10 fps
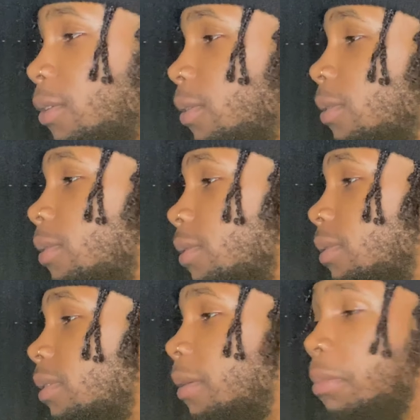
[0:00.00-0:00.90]
Cole
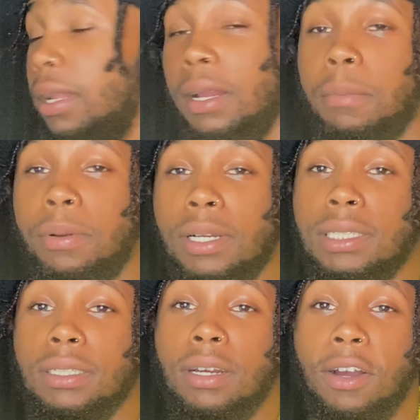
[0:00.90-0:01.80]
Applying
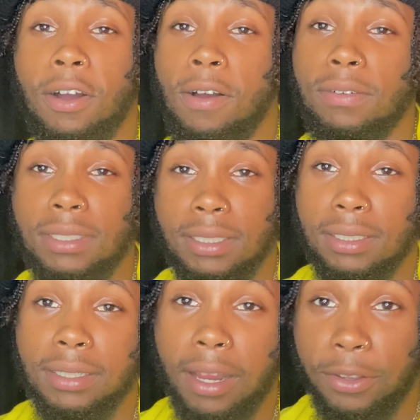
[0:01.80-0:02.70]
Pressure
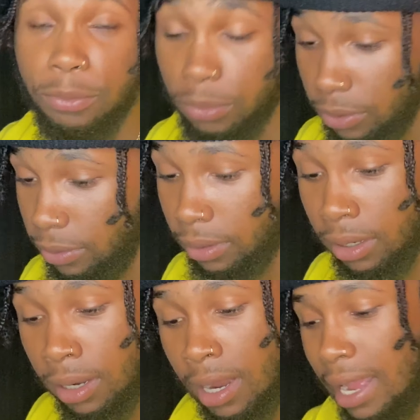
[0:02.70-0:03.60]
off-season documentary.
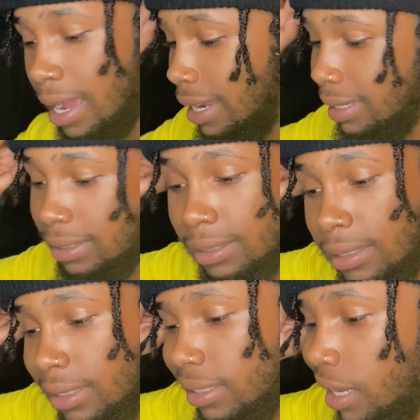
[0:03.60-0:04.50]
I ain't
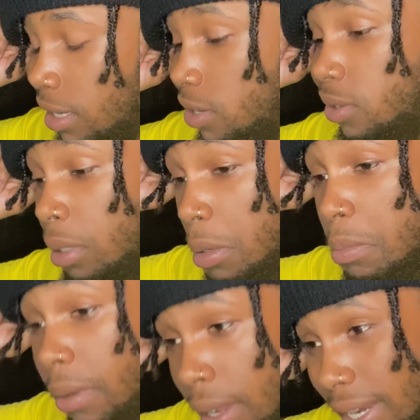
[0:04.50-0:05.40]
seen it. I ain't heard nothing
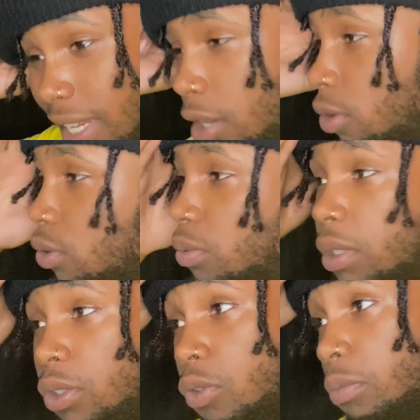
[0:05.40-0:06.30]
about it. I don't know what
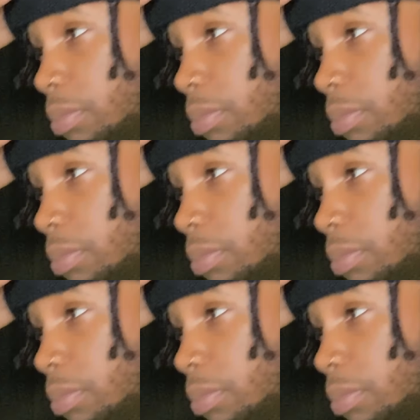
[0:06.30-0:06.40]
it's going to